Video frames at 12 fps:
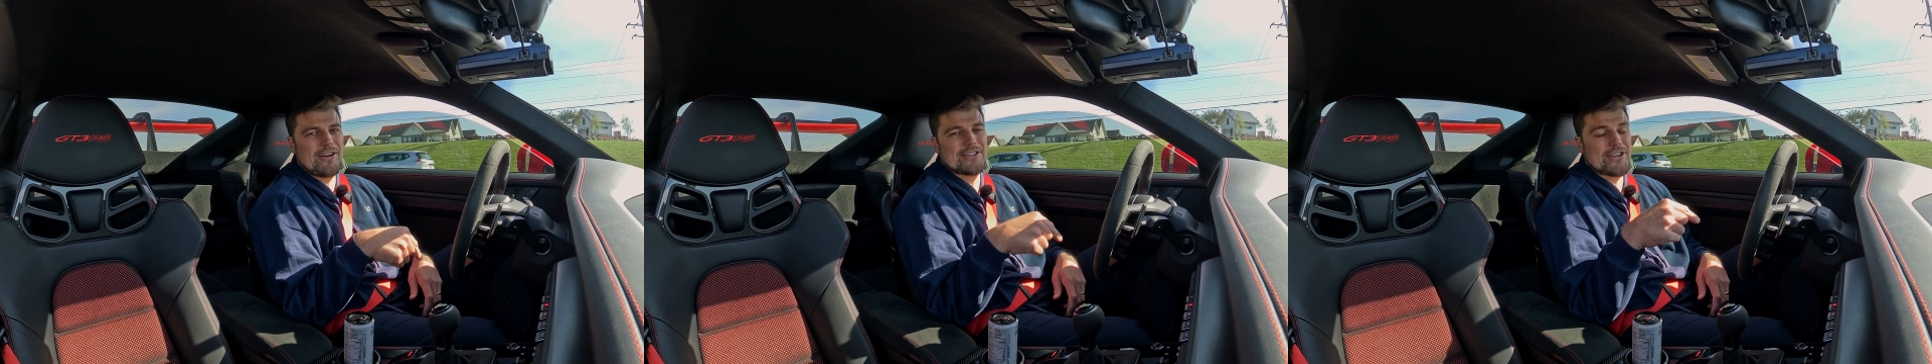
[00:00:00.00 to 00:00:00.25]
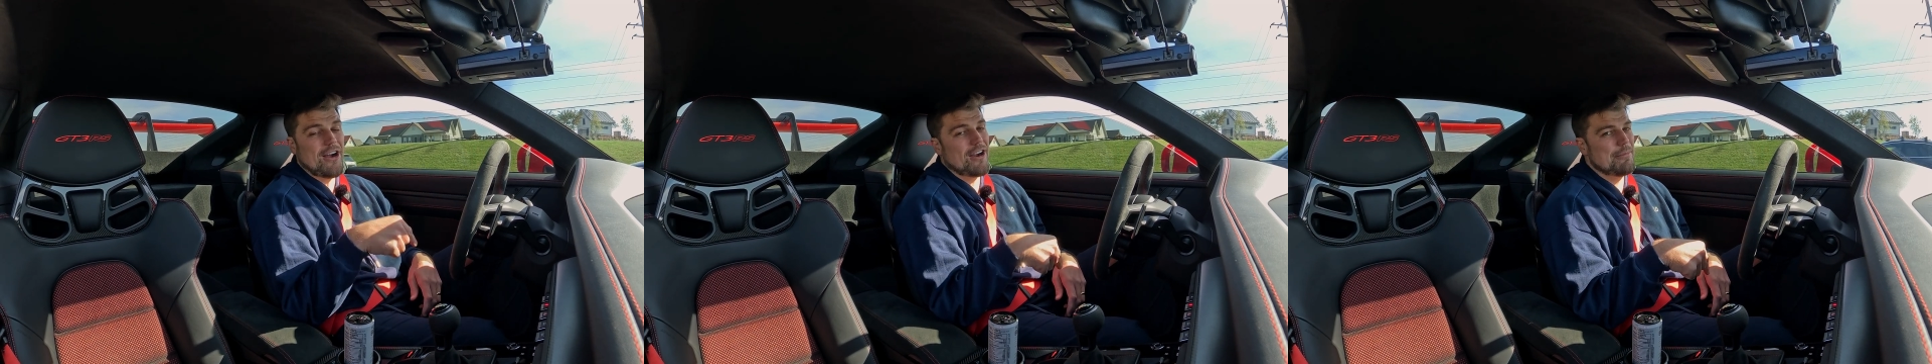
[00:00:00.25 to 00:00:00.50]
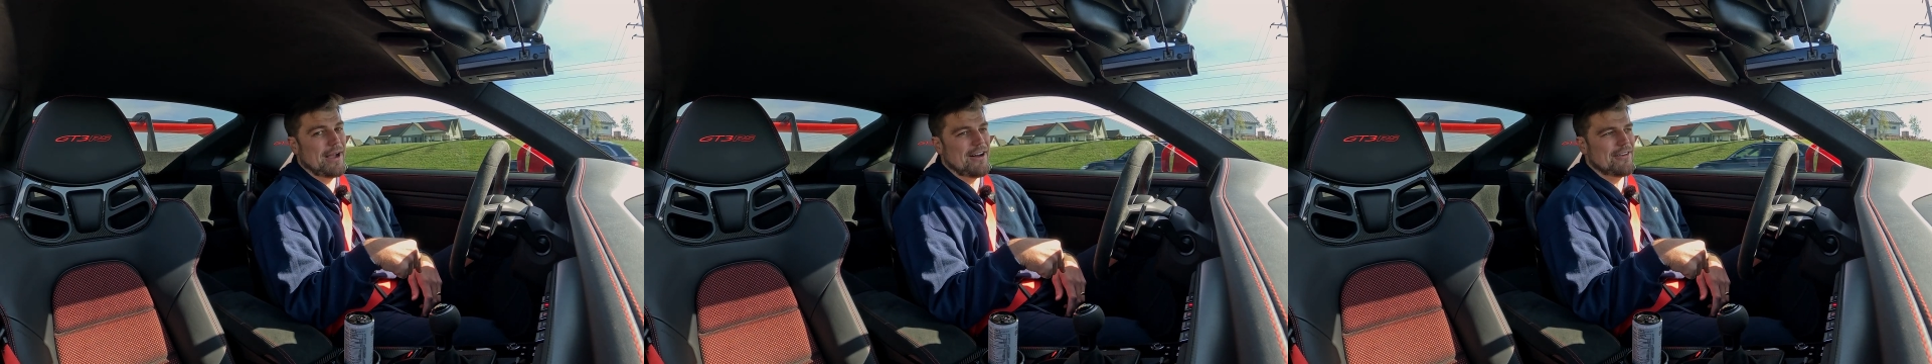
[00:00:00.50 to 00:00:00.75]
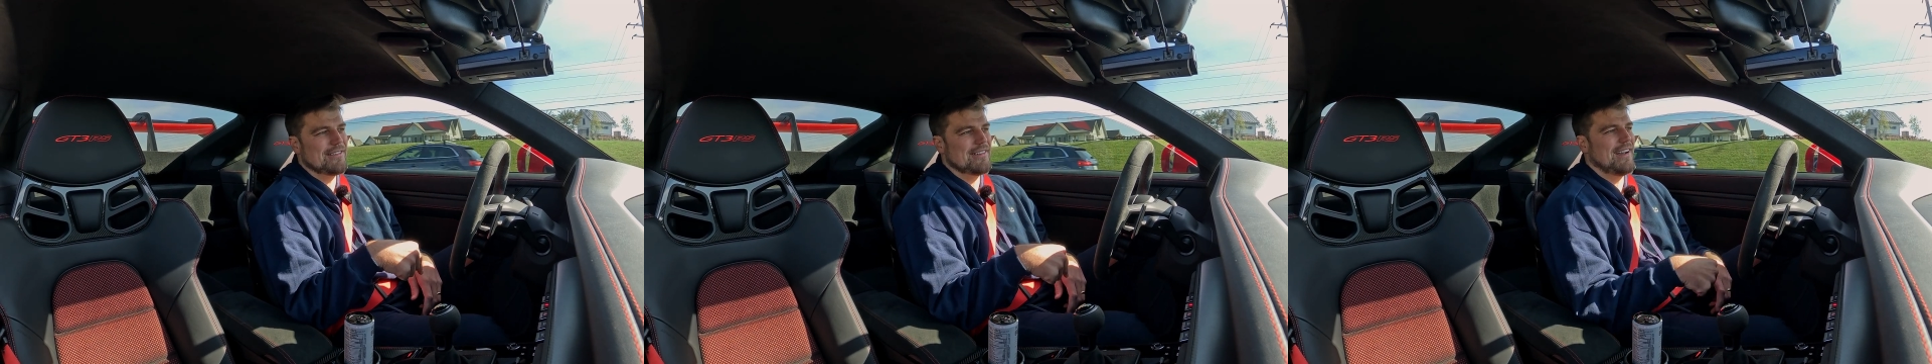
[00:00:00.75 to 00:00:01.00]
I'll talk
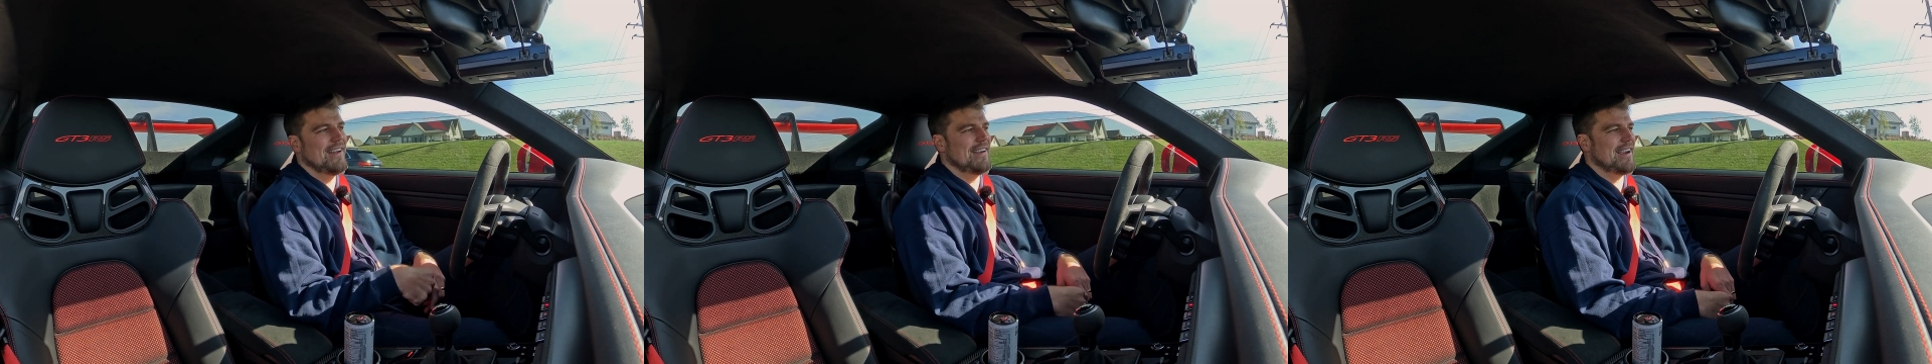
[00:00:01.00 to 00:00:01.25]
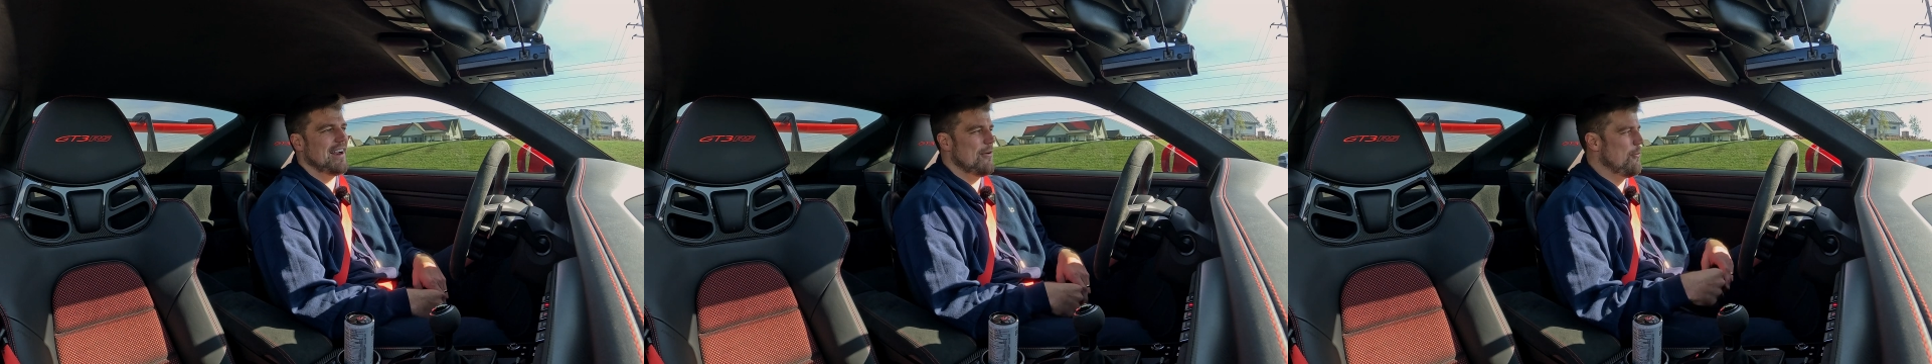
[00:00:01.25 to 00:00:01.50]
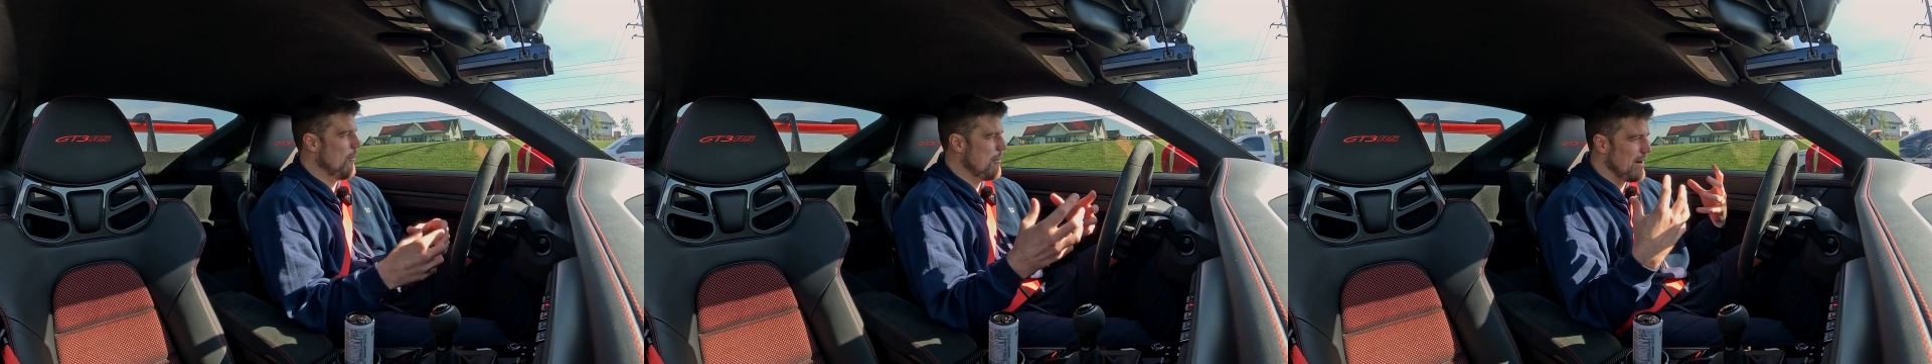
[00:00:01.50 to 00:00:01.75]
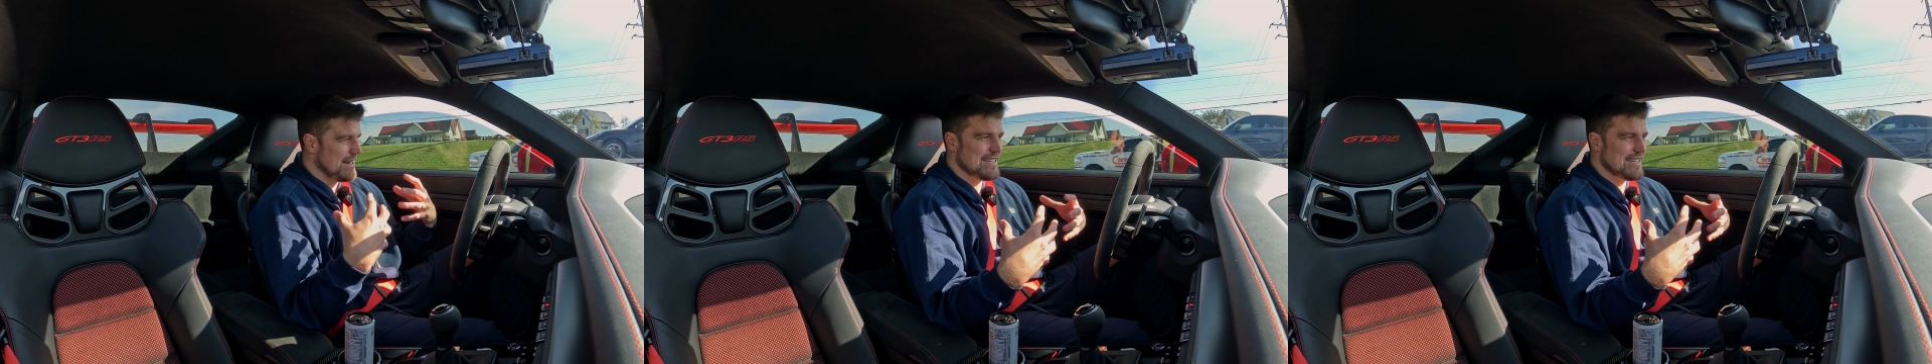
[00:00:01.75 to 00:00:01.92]
about kind of what my